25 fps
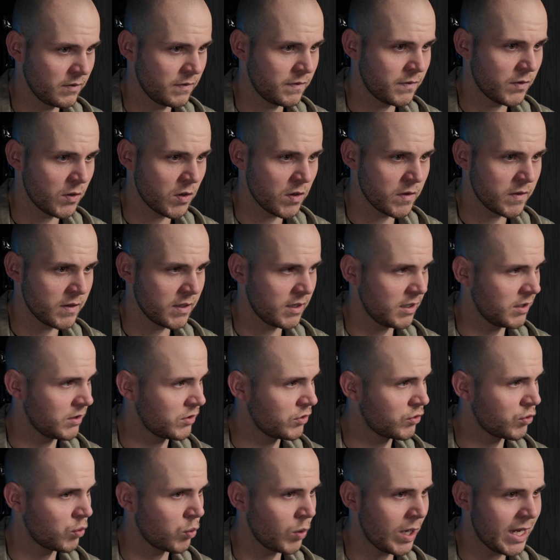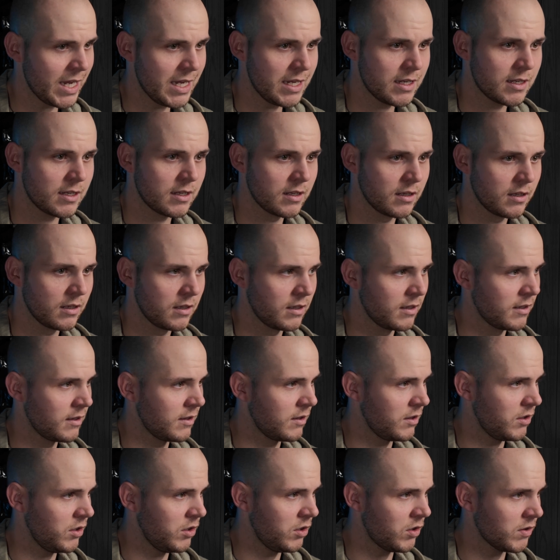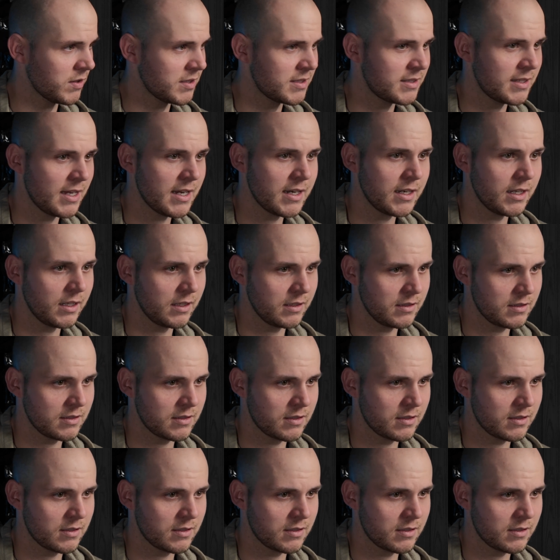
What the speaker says: to further tweak your settings.